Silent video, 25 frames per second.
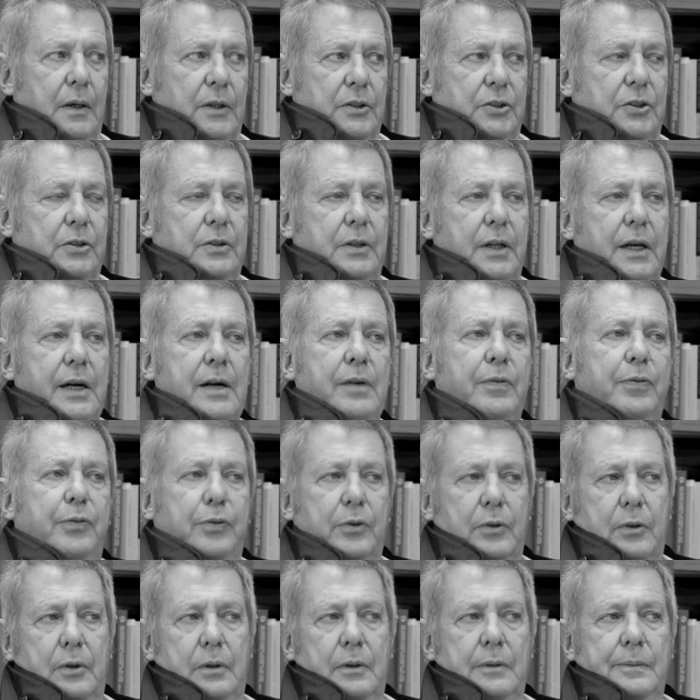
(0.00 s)
So
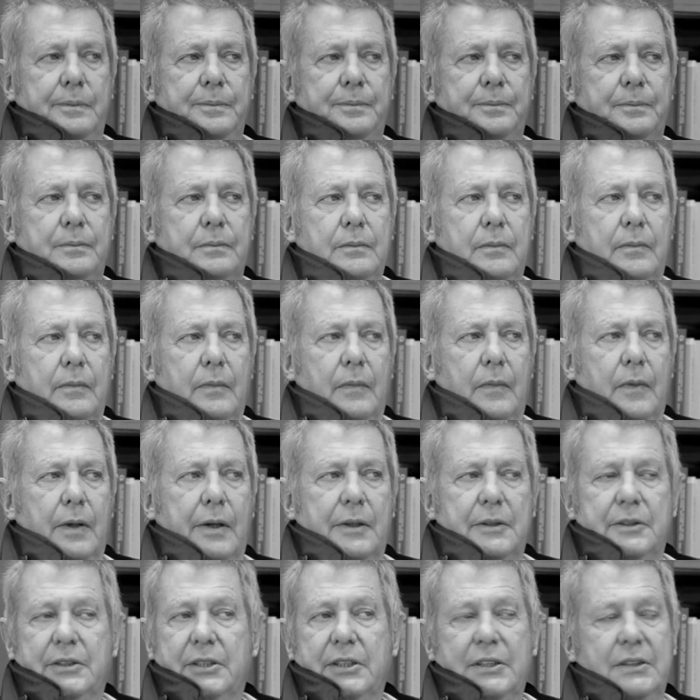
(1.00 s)
therefore,
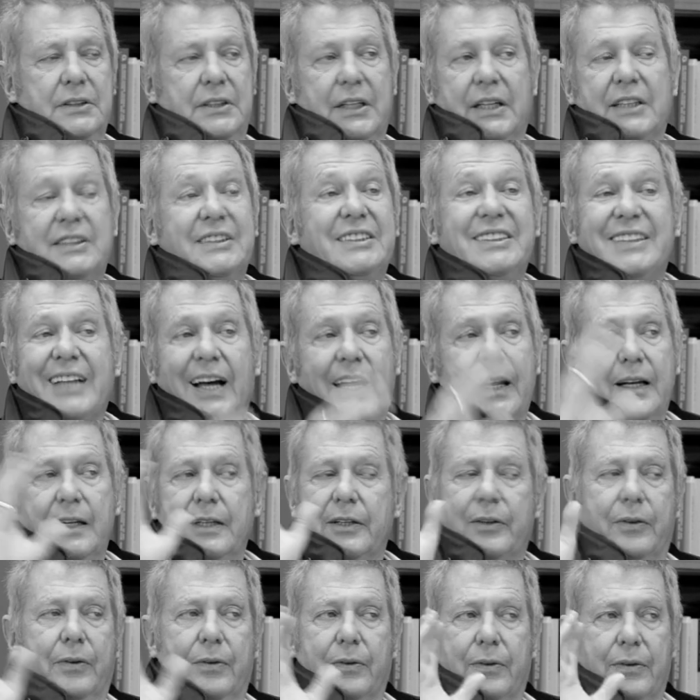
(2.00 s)
since I
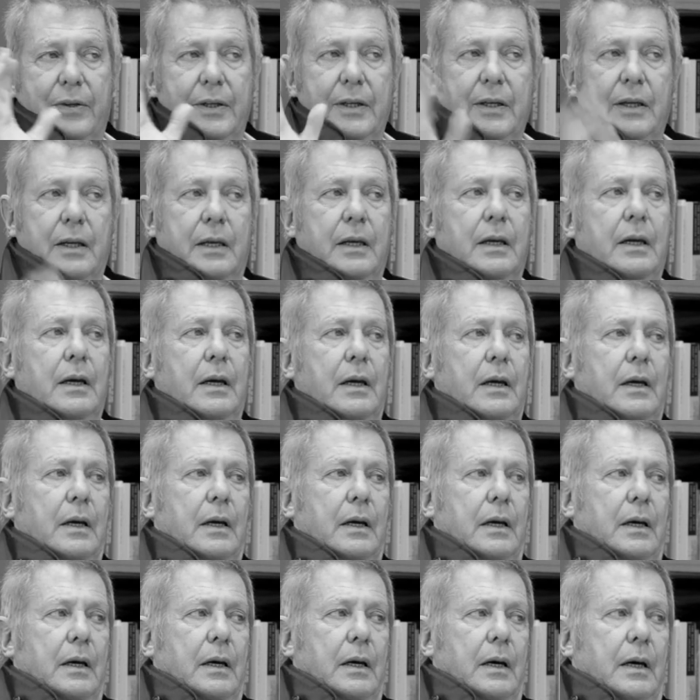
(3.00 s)
started to think
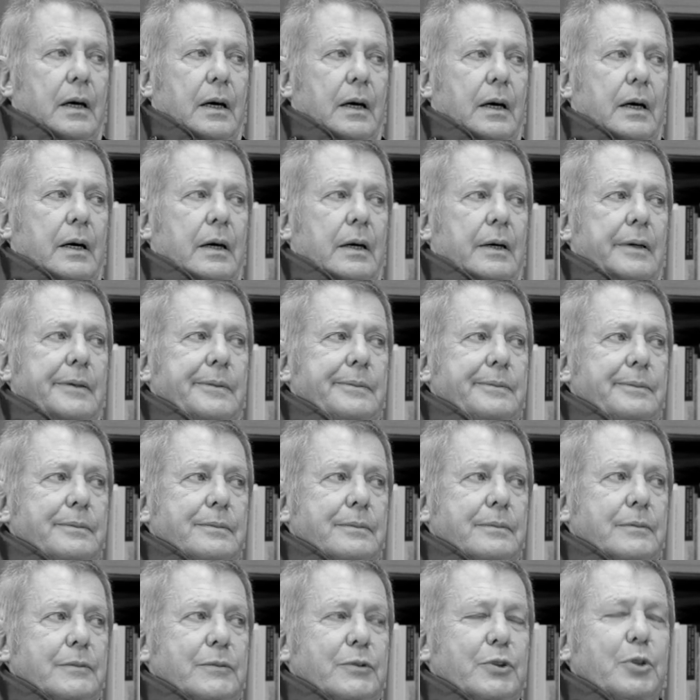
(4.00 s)
uh,
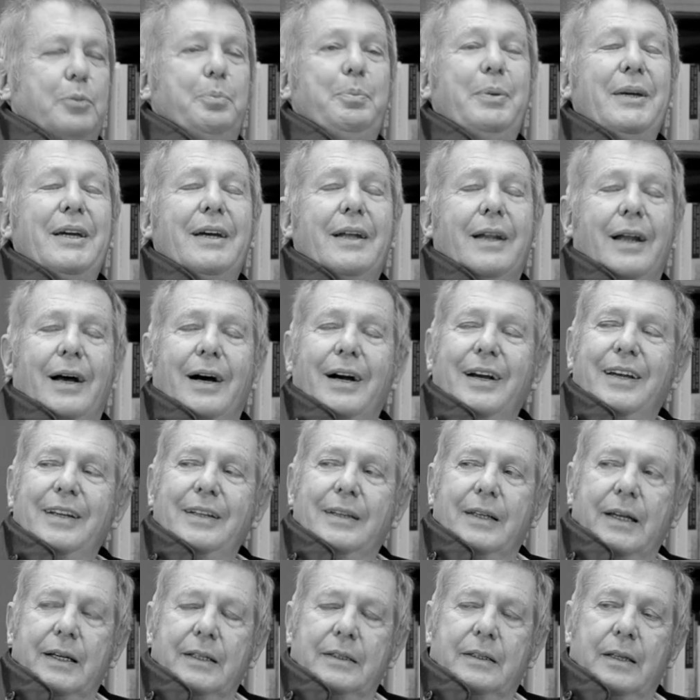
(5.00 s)
to be an
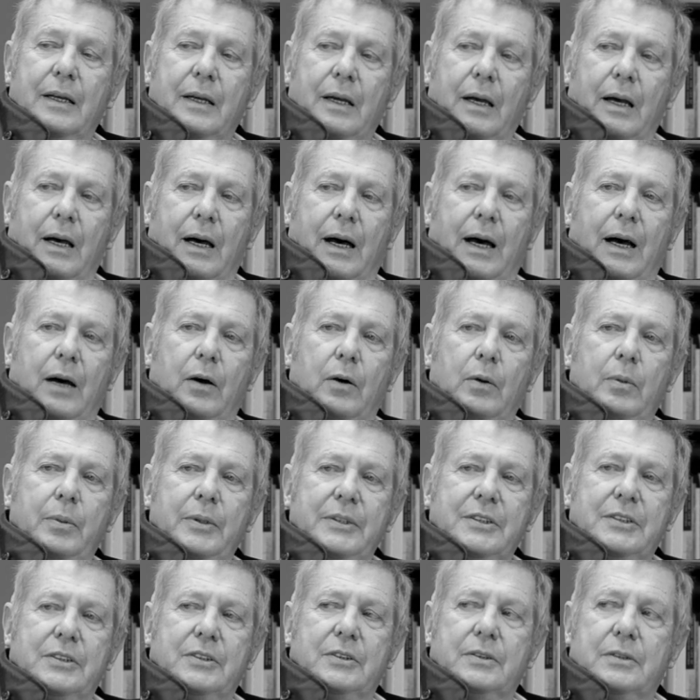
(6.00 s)
architect, I
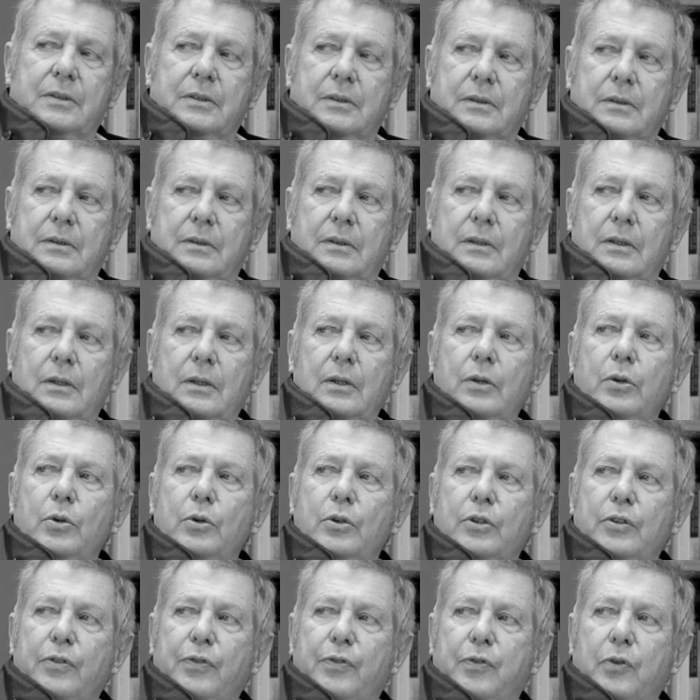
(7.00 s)
always
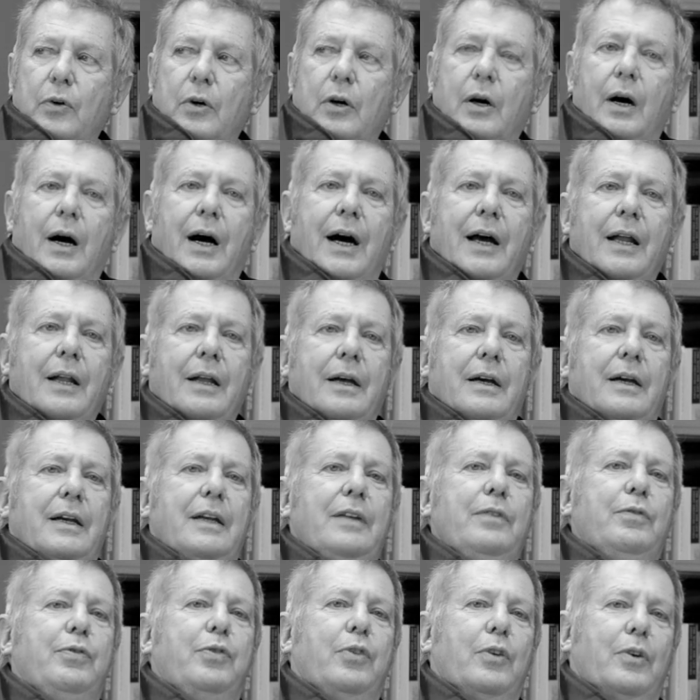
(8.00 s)
looked for other
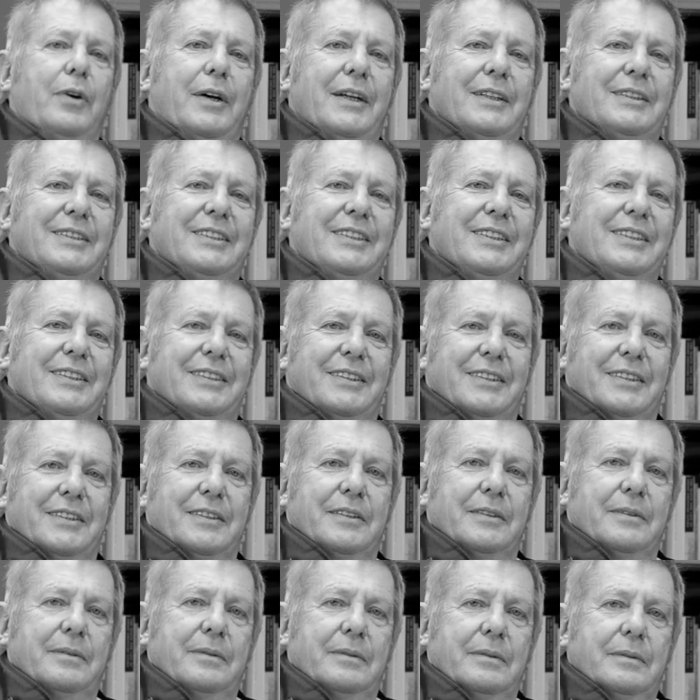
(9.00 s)

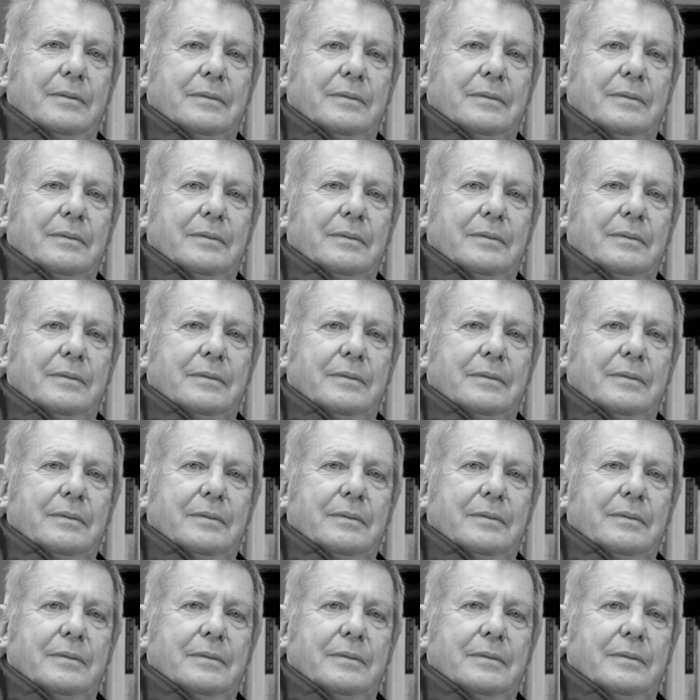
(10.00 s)
influences